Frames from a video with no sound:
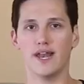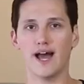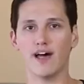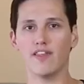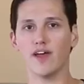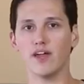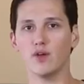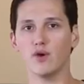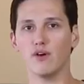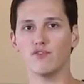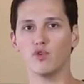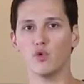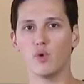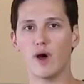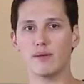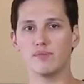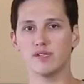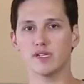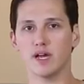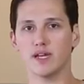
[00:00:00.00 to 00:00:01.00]
Now that you have the
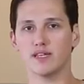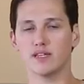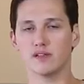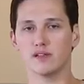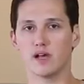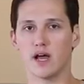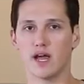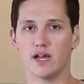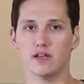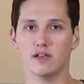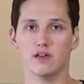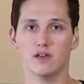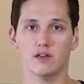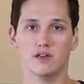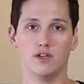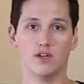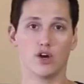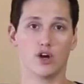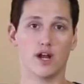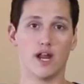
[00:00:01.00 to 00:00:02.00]
website design,
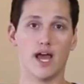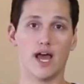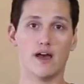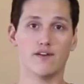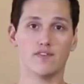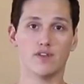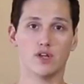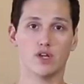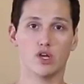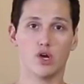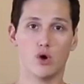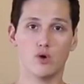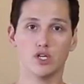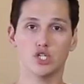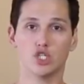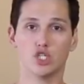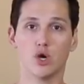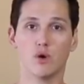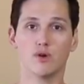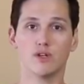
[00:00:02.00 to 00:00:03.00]
you're gonna have to go
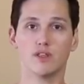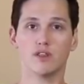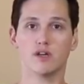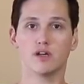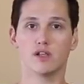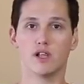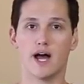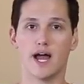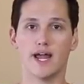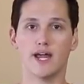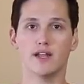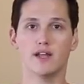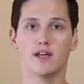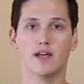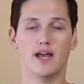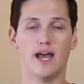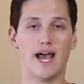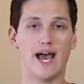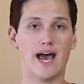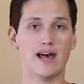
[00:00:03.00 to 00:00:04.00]
and show it to the client,
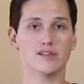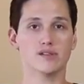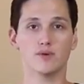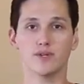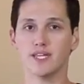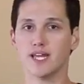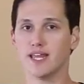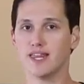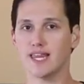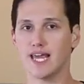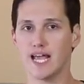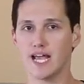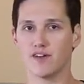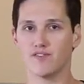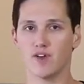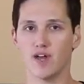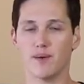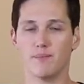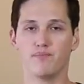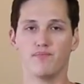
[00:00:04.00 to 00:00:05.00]
ask what they think
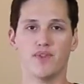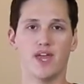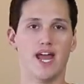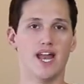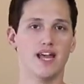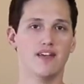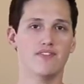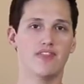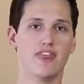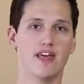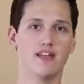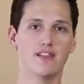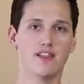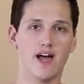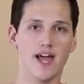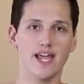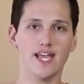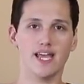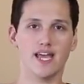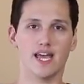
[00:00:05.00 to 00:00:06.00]
of it, and if they
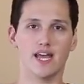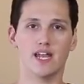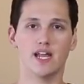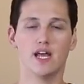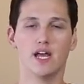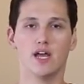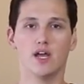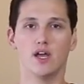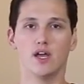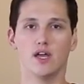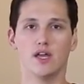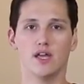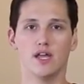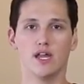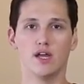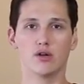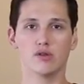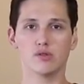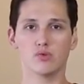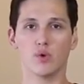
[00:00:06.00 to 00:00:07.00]
like it,
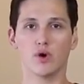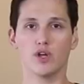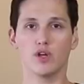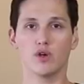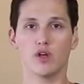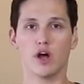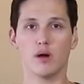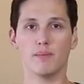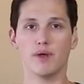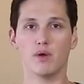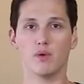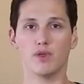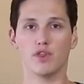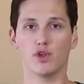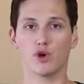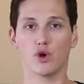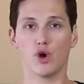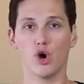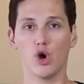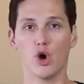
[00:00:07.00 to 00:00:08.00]
here's where you come in
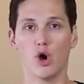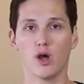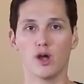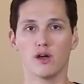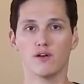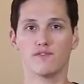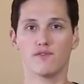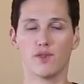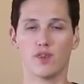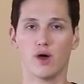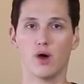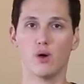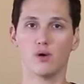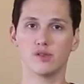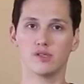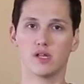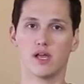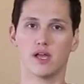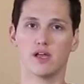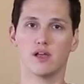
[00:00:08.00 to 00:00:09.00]
with your hook for the
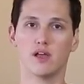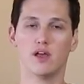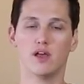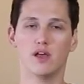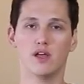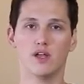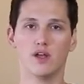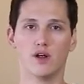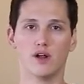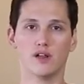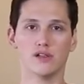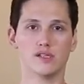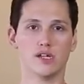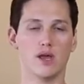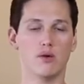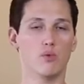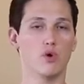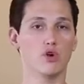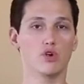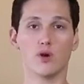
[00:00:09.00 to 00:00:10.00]
hosting. You're gonna
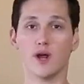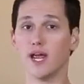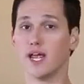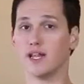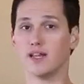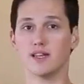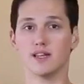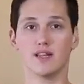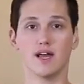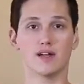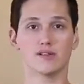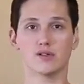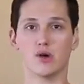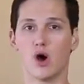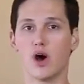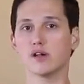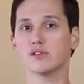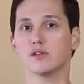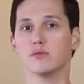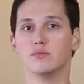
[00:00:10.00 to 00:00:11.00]
say, well, great, that's
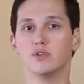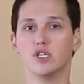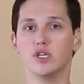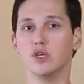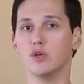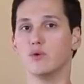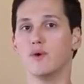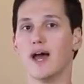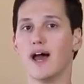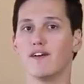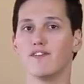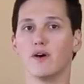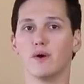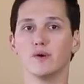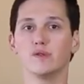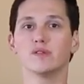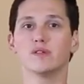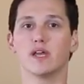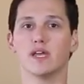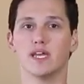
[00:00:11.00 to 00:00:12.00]
awesome. Do you have
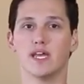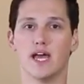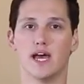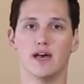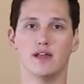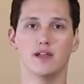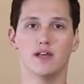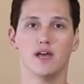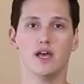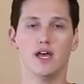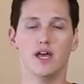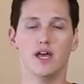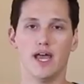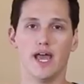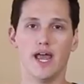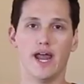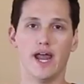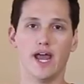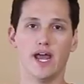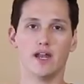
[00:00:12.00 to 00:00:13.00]
hosting yet?
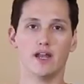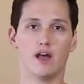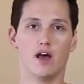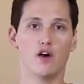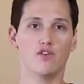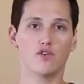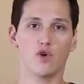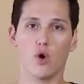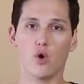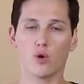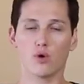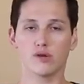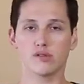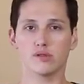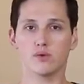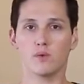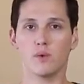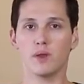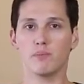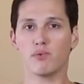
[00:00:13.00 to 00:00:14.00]
And of
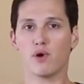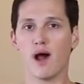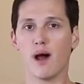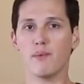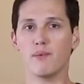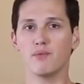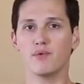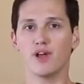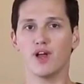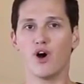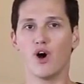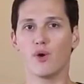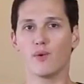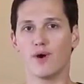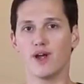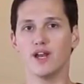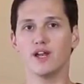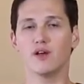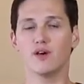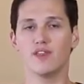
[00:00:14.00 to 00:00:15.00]
course, we probably
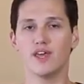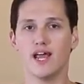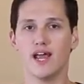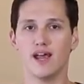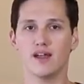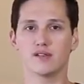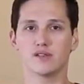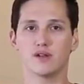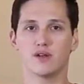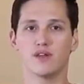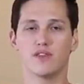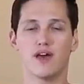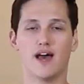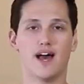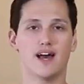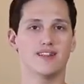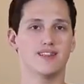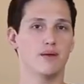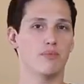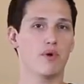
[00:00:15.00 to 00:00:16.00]
already know the answer to
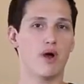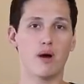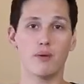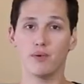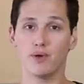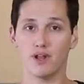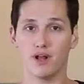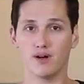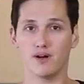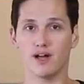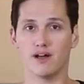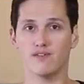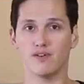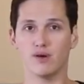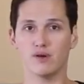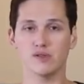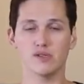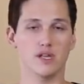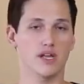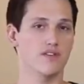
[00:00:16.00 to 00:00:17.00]
that. They probably don't have
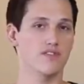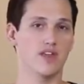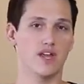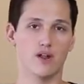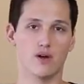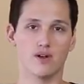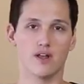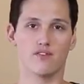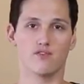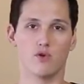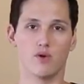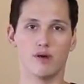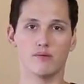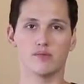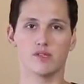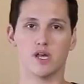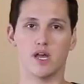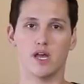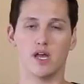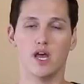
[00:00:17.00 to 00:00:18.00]
hosting if they don't have a
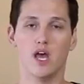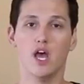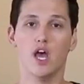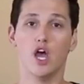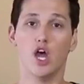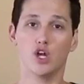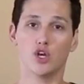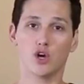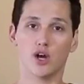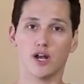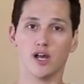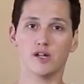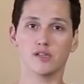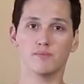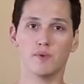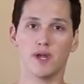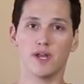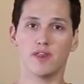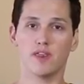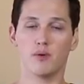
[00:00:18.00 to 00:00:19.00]
website. And you're gonna
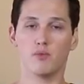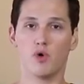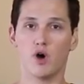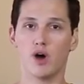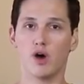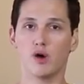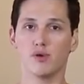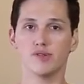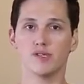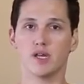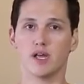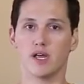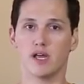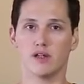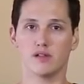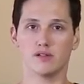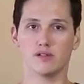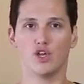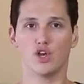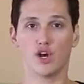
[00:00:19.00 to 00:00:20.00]
explain to them what
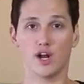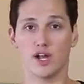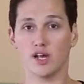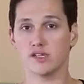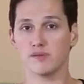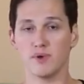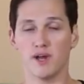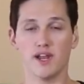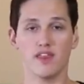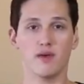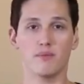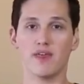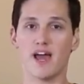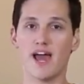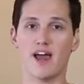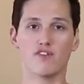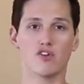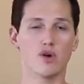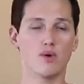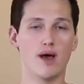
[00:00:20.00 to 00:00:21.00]
hosting is. You're gonna explain to them
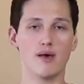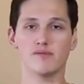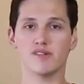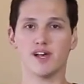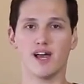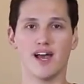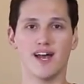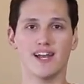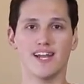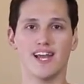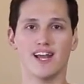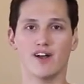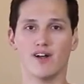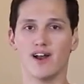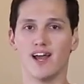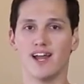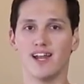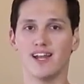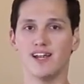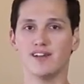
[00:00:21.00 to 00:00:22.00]
that every website on the
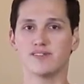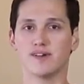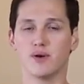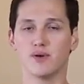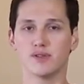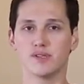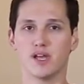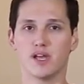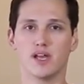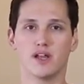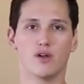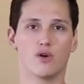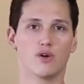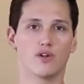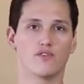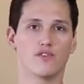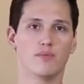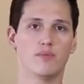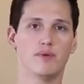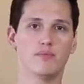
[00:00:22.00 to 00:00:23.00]
internet needs hosting in order for